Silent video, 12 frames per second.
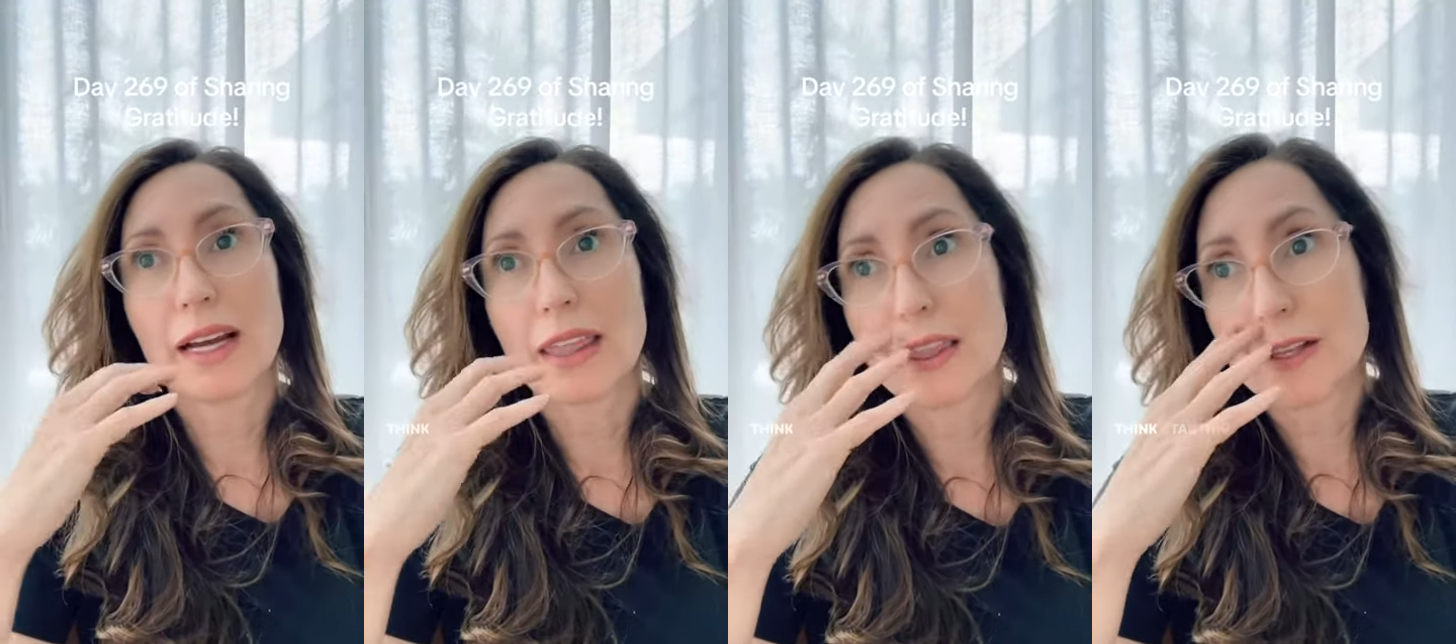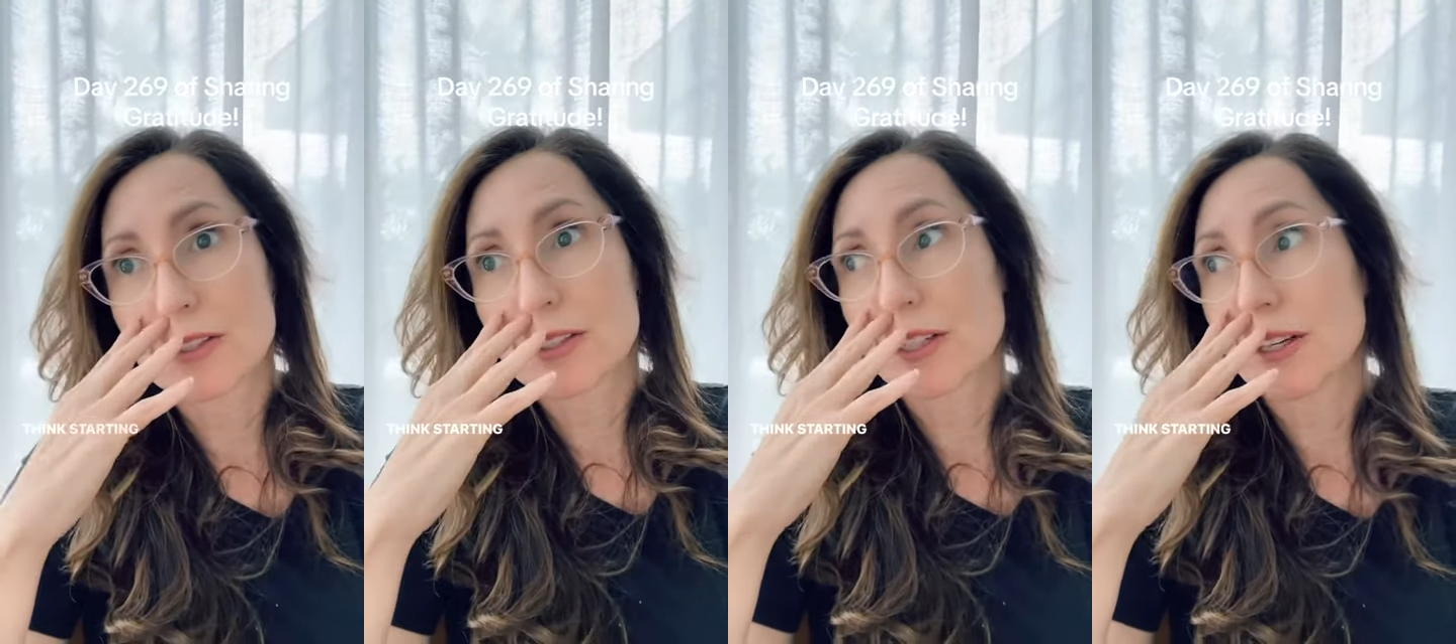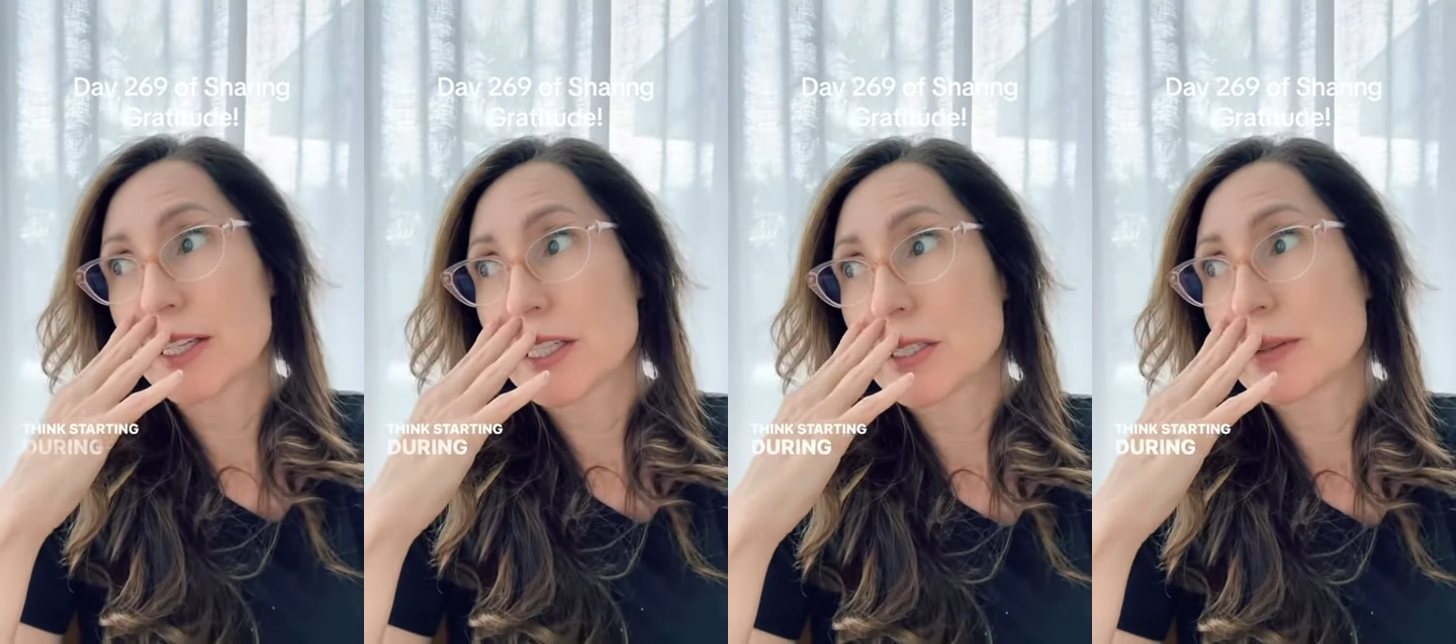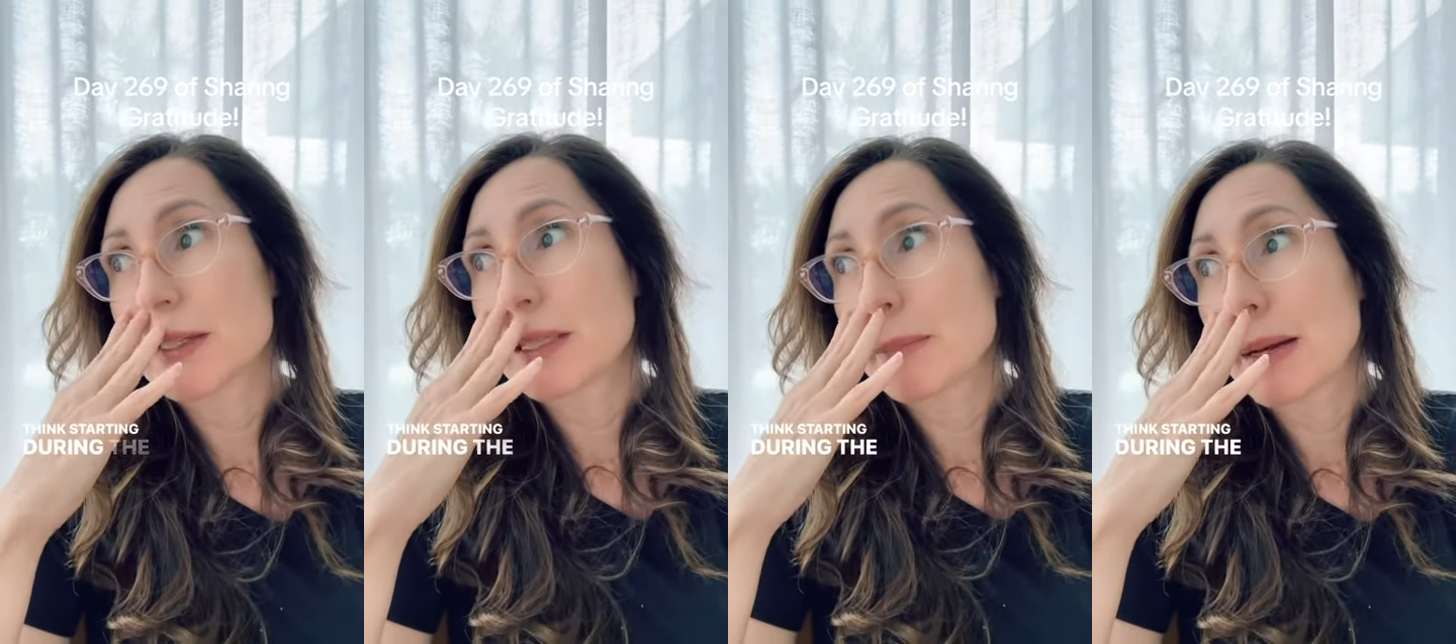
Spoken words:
I think starting during the